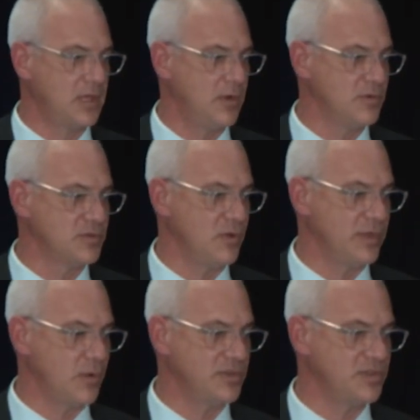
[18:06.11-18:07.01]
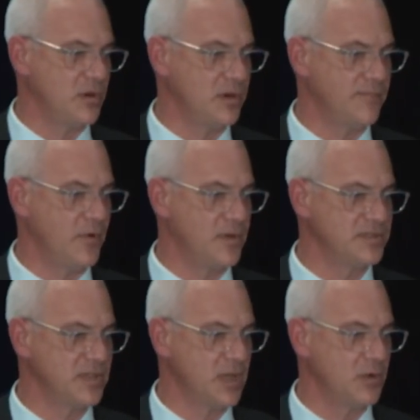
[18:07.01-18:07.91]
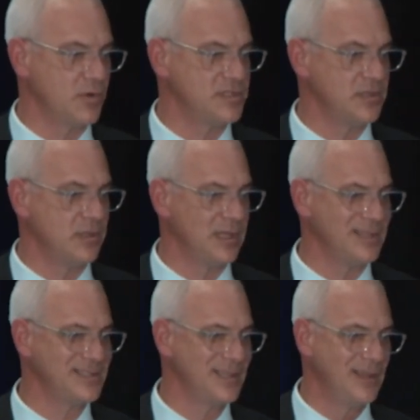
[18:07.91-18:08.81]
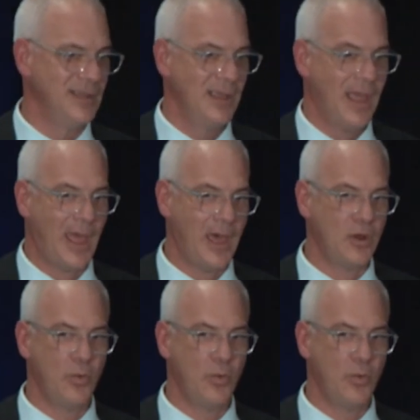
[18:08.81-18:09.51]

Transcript: key result that we started focusing on recently is how do we